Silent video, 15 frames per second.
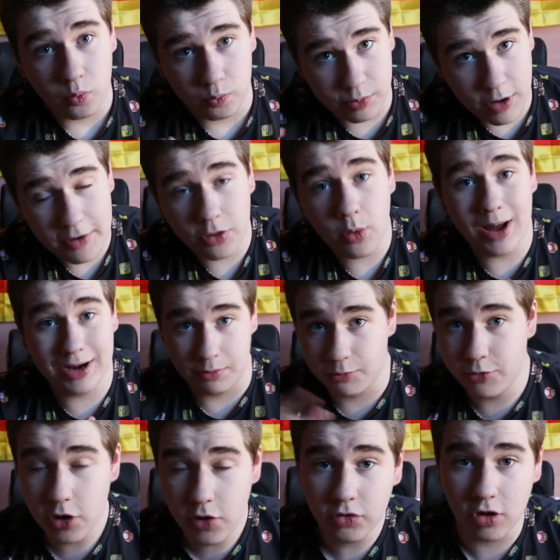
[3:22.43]
Breath of the Wild
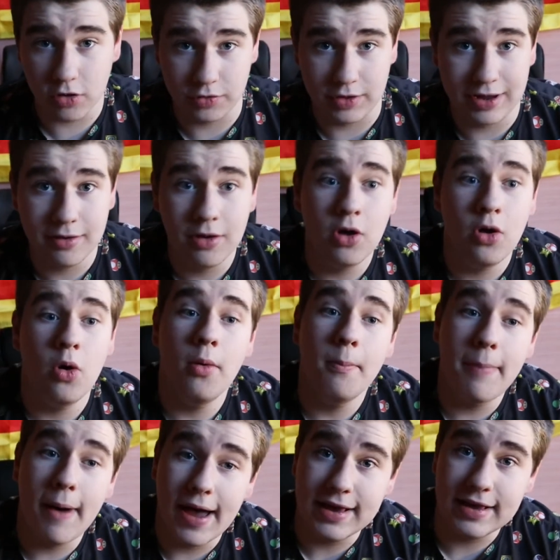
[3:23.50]
improves on it
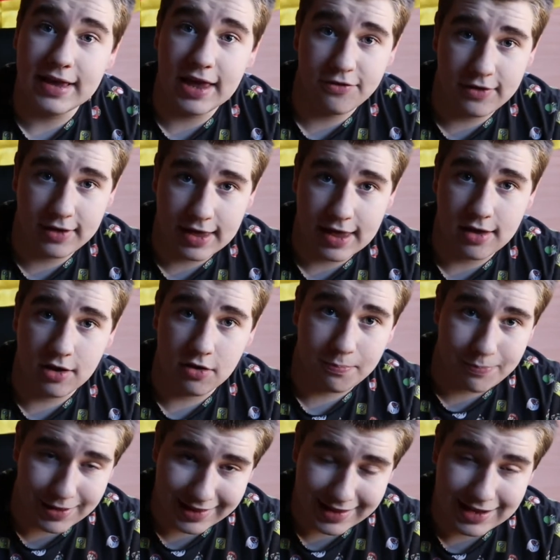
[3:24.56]
by giving it
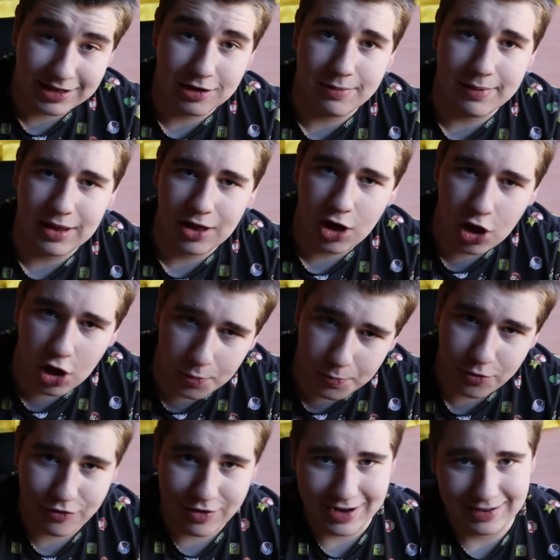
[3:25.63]
ability to be
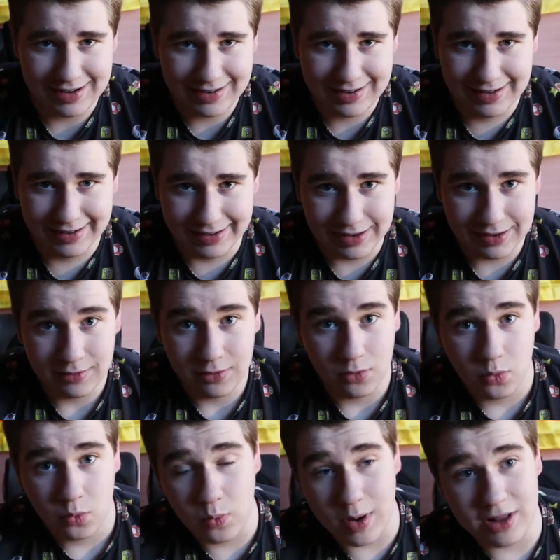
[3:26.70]
upgraded,
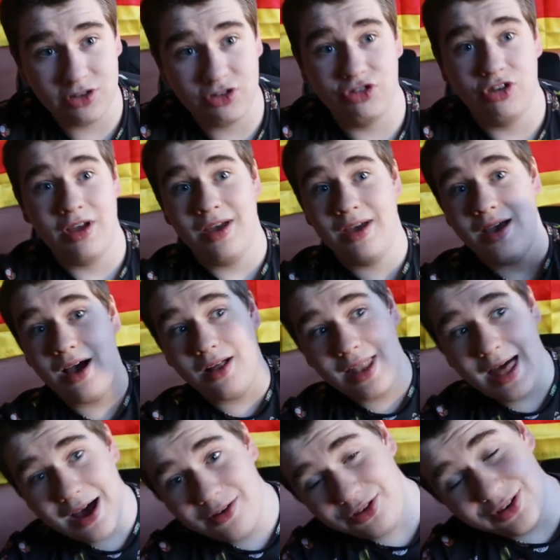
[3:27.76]
which
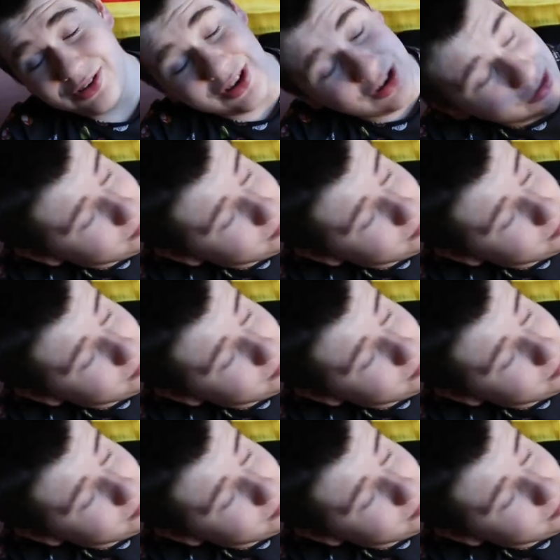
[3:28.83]
allows you to do